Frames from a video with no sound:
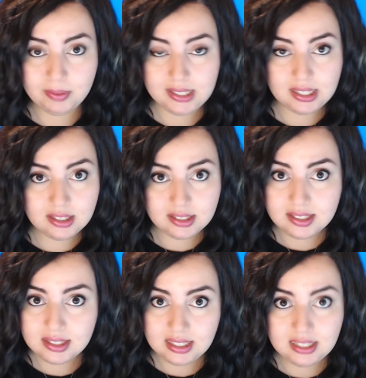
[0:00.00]

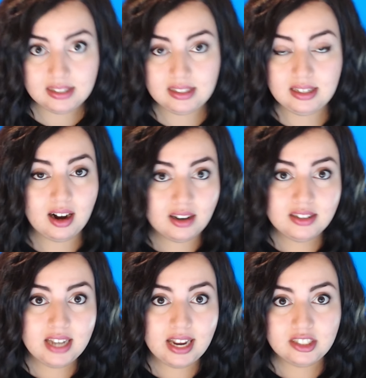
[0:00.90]
ridiculously easy
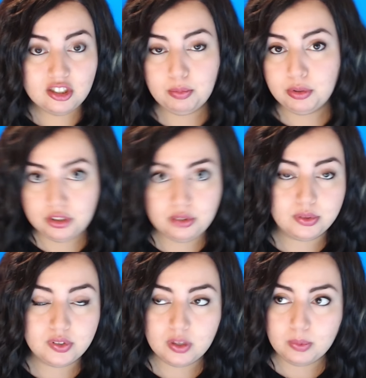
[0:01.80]
content to
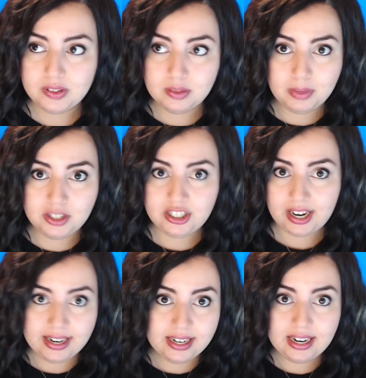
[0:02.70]
produce. There wasn't much
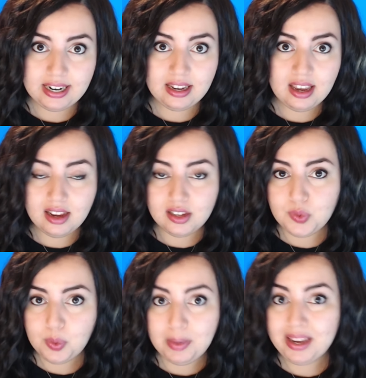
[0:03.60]
editing,
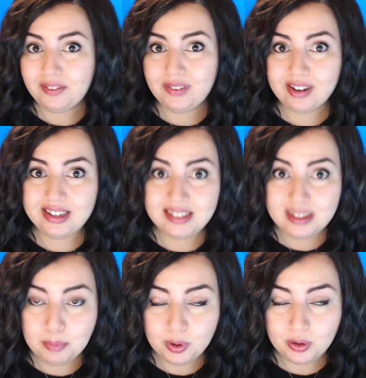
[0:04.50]
so it made it very
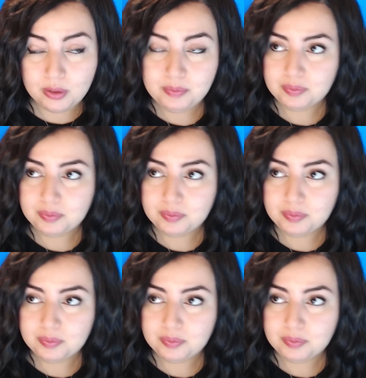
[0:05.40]
simple.